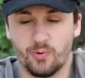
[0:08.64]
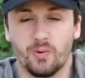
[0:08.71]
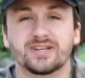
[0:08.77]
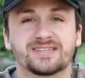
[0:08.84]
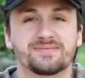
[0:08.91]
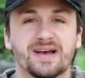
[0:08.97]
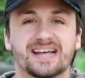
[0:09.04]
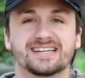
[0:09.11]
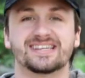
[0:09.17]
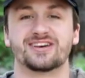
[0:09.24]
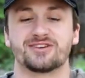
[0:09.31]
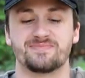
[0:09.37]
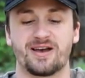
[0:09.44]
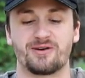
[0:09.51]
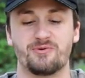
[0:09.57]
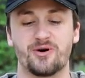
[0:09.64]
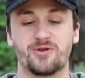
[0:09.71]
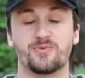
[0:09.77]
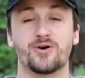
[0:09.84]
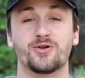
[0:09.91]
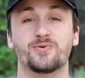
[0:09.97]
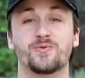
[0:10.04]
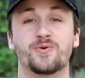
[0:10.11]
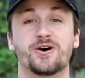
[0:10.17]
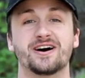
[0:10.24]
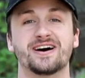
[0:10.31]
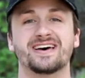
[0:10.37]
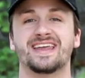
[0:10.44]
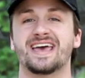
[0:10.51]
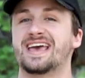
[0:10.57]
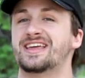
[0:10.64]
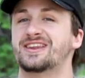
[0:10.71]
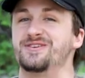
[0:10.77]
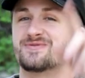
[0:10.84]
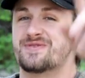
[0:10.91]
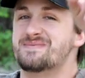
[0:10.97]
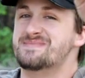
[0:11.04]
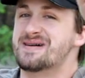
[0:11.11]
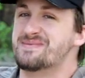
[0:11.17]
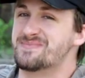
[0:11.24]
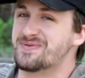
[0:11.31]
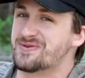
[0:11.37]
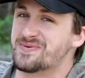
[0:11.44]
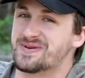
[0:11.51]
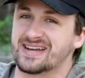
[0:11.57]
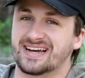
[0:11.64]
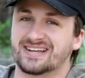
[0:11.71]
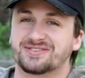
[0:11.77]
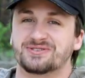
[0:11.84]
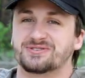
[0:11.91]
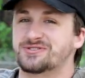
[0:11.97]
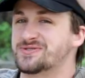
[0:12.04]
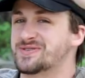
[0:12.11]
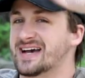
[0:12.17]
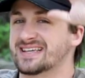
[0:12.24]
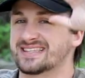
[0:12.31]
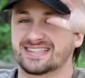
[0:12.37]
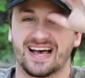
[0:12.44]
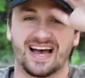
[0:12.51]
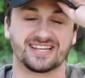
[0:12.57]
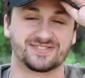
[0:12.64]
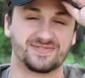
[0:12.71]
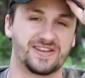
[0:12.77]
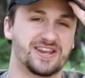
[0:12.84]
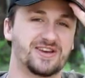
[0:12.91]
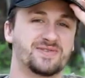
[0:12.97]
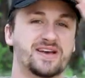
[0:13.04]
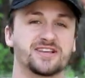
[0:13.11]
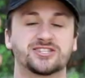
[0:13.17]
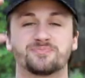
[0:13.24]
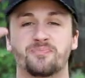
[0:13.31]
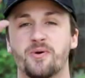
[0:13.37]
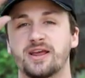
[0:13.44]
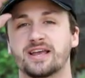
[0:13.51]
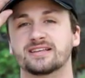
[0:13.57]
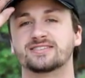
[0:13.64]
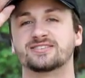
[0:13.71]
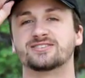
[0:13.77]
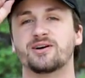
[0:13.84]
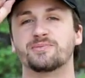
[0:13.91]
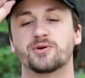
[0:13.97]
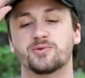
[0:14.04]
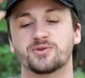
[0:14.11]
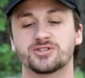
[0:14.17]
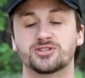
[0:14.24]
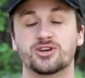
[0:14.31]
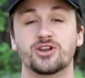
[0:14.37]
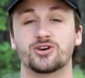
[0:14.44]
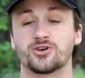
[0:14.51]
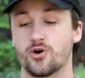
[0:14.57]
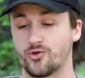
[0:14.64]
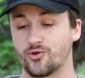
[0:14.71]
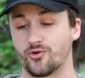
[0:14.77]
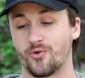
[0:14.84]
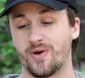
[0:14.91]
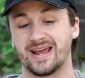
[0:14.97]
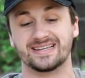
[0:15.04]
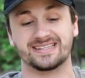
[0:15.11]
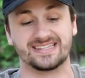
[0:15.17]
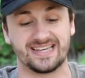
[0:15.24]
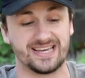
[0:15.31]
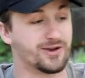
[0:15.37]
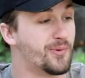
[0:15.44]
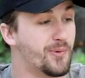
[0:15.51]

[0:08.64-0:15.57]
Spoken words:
What's up, guys? AlecMac111, and you remember when I told you guys last video that spring and summer was gonna go crazy?